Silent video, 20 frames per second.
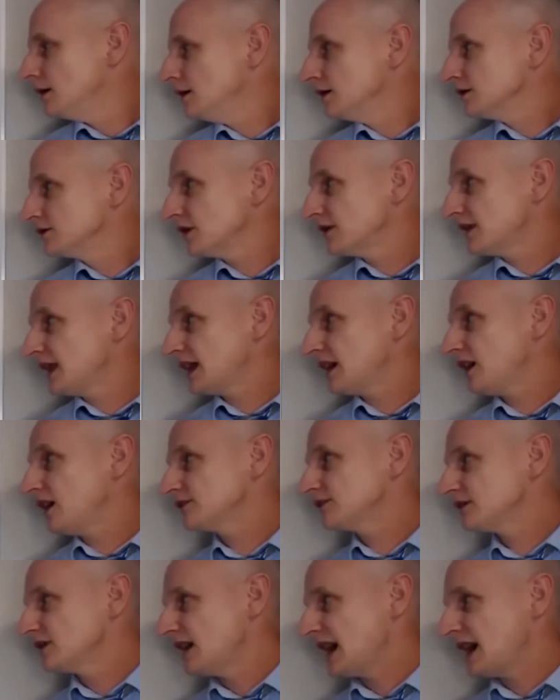So that
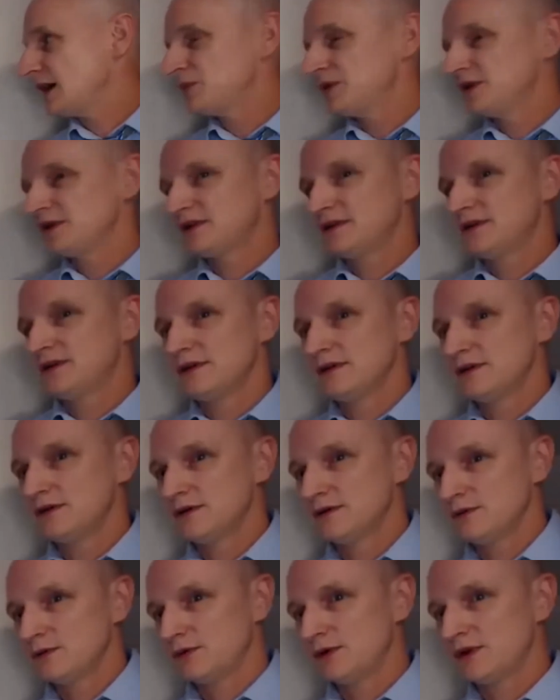also happens
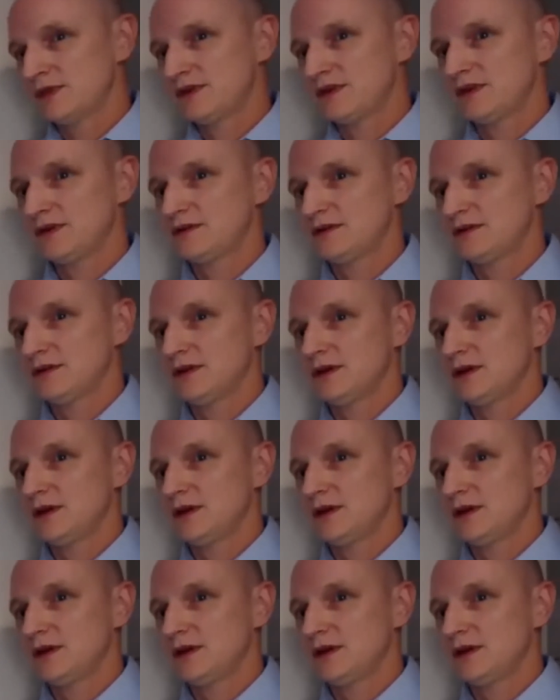with this